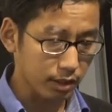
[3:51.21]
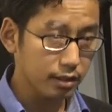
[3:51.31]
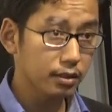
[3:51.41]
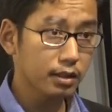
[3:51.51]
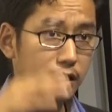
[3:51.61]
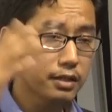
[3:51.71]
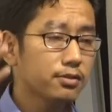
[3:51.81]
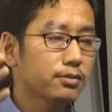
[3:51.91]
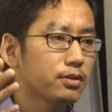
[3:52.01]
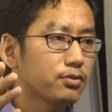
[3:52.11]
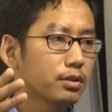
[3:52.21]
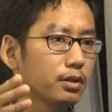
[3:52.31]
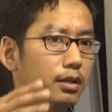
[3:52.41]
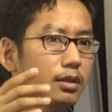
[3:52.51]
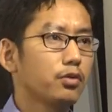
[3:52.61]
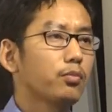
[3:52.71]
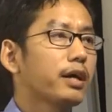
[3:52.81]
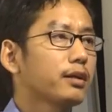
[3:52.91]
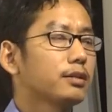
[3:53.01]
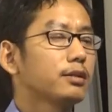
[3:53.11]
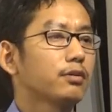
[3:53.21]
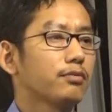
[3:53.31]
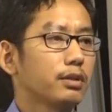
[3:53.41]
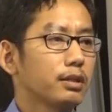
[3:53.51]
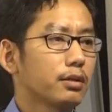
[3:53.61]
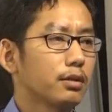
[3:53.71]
in 19th century I think you might heard of a